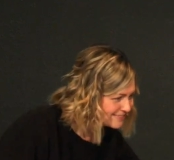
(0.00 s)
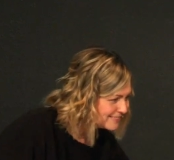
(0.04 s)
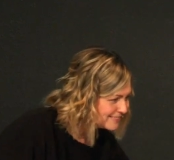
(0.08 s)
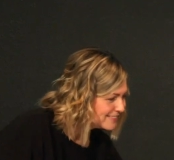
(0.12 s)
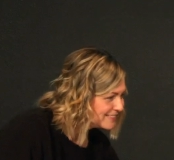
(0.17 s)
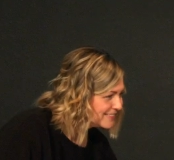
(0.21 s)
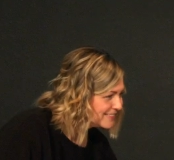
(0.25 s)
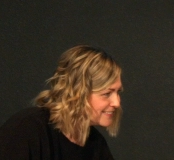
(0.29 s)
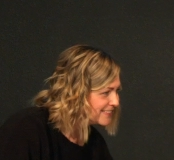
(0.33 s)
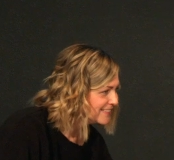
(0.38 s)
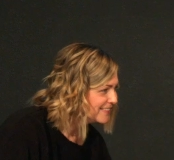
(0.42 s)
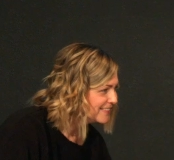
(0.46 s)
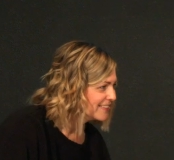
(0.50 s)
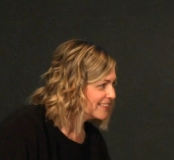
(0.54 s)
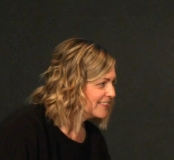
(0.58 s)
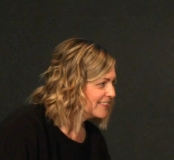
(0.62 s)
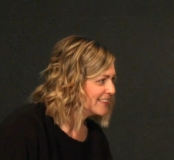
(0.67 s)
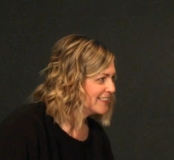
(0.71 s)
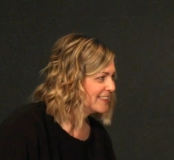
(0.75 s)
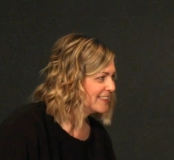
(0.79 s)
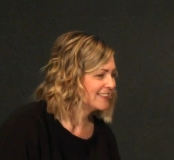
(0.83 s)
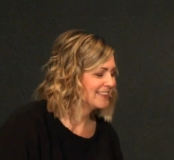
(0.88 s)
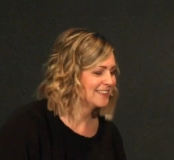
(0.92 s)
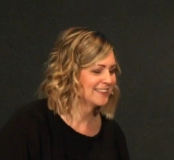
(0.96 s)

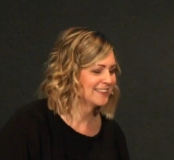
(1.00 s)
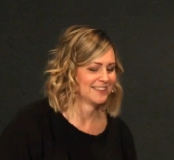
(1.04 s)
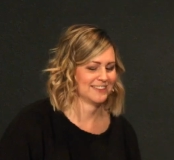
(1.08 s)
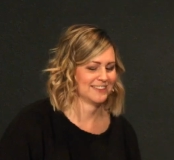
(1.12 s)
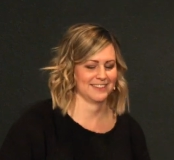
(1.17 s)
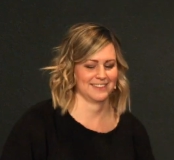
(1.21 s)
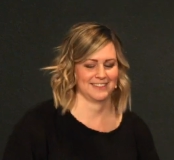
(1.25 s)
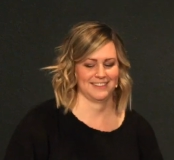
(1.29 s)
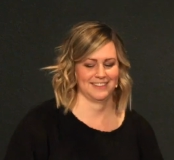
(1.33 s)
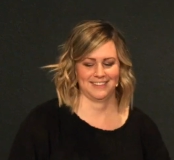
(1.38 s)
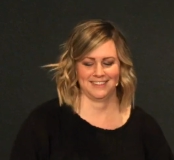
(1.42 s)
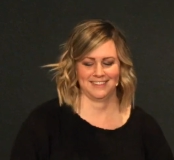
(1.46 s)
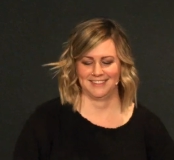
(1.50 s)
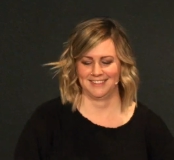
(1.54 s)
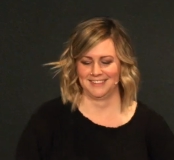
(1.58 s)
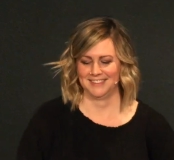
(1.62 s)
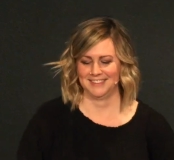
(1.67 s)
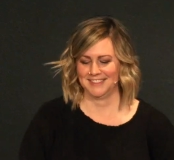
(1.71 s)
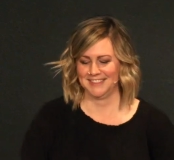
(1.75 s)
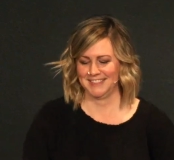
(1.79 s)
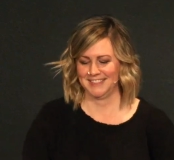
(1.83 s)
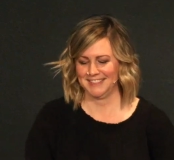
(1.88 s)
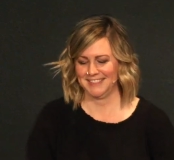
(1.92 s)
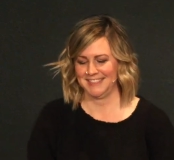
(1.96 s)

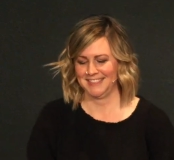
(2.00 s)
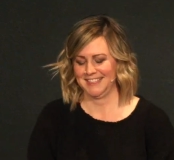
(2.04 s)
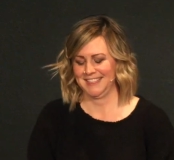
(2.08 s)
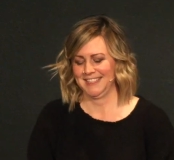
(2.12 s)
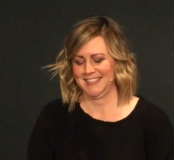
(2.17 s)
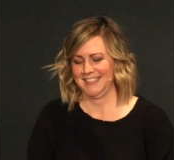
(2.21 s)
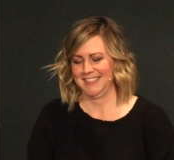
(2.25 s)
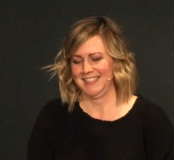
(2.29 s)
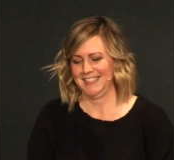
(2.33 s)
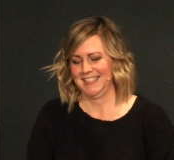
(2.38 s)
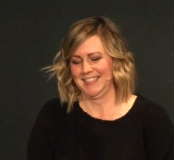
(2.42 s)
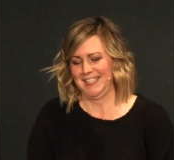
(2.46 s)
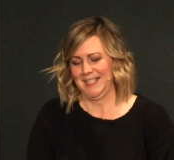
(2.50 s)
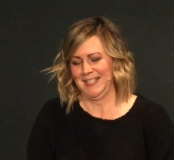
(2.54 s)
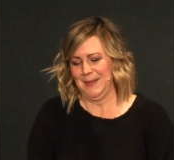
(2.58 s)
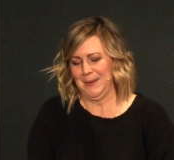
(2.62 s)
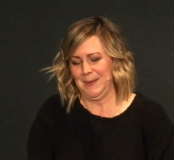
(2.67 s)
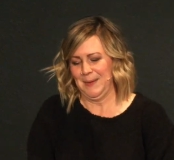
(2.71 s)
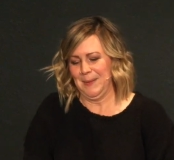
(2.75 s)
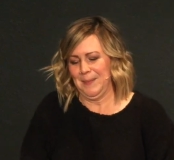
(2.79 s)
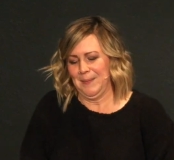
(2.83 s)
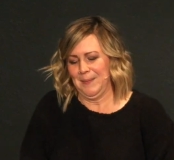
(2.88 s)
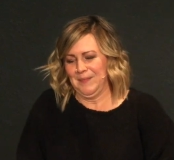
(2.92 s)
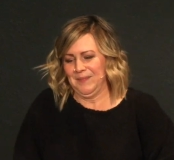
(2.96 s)

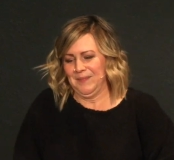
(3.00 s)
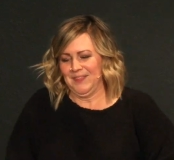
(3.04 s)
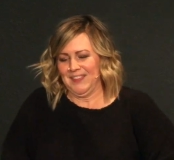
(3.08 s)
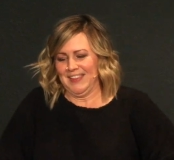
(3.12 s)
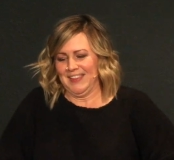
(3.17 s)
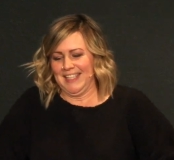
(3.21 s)
Nobody speaks.